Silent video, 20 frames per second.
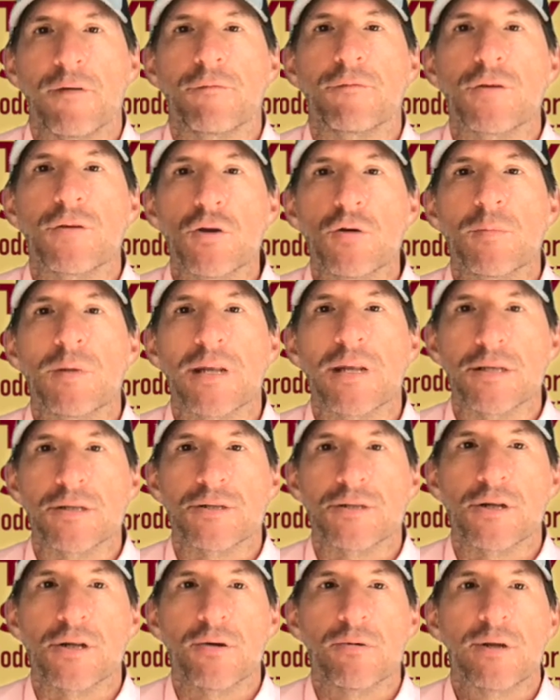of human
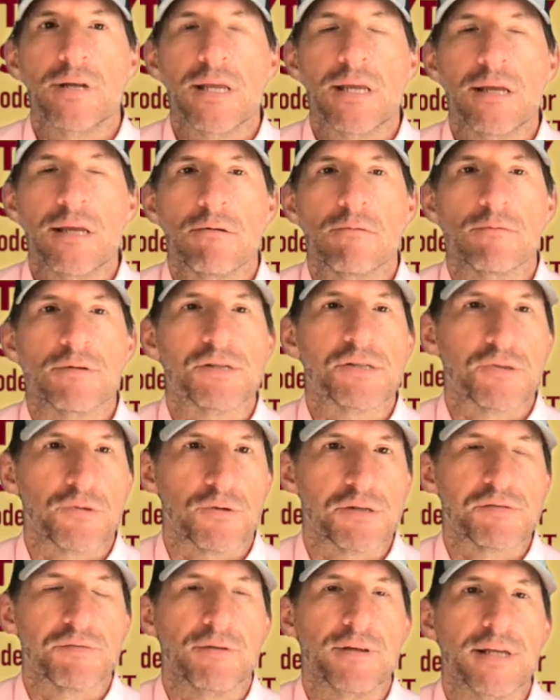ingenuity,
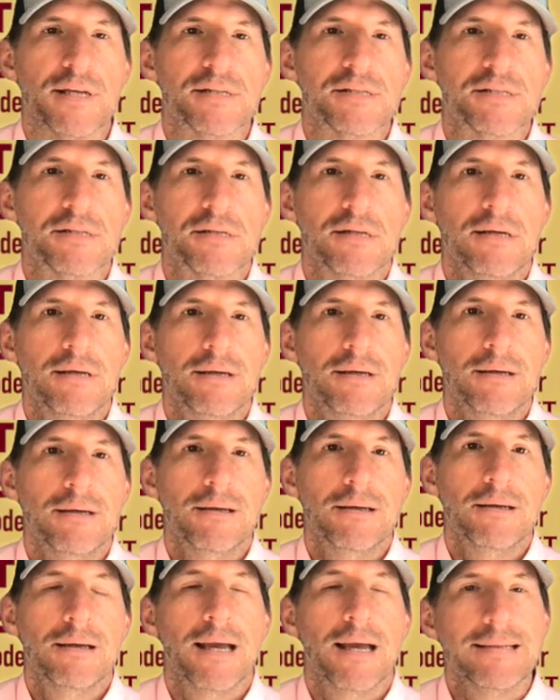resourcefulness,
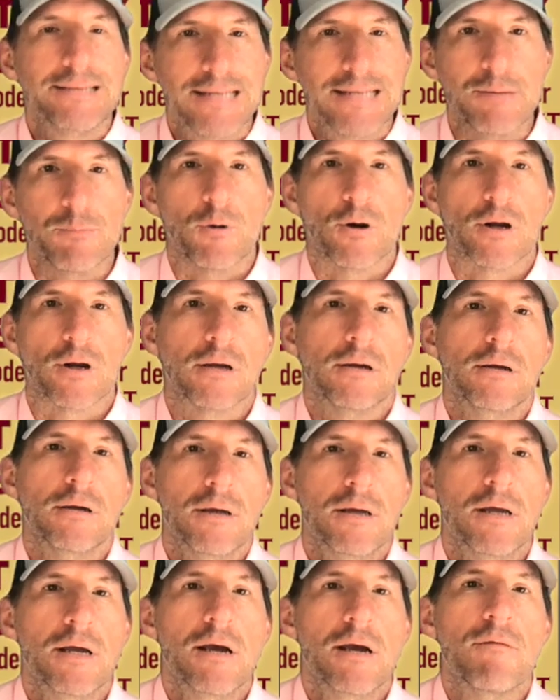and teamwork,
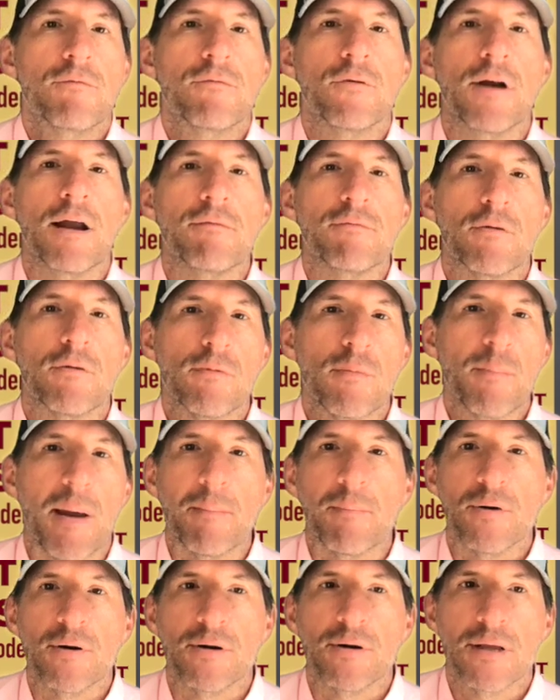forever
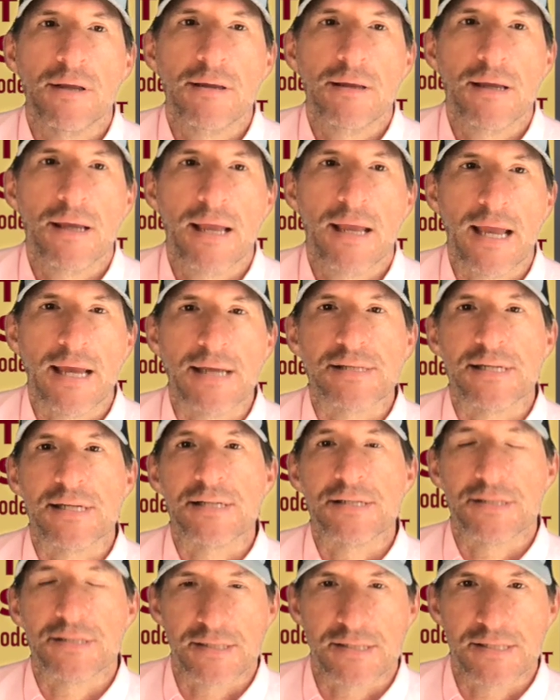remembered as a
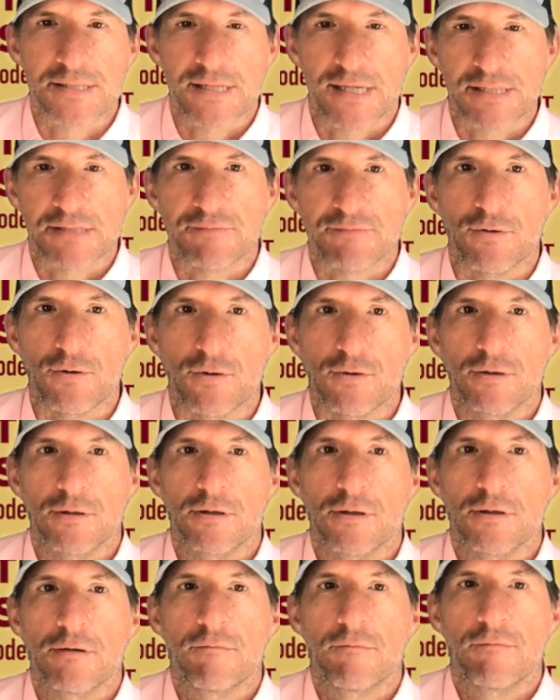successful
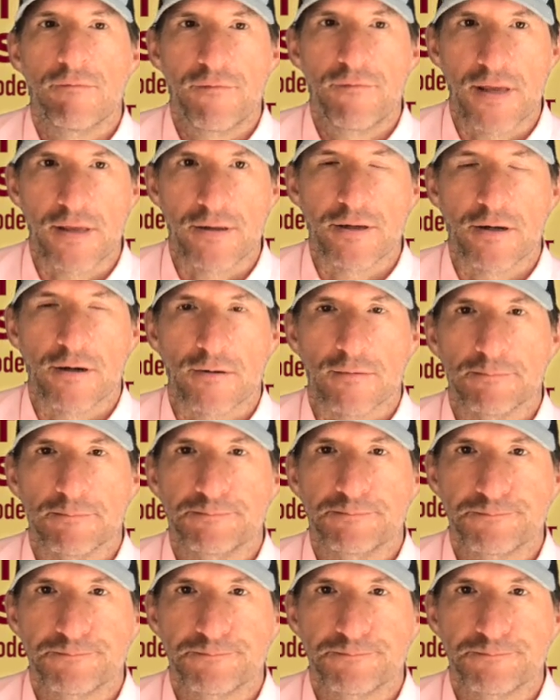failure.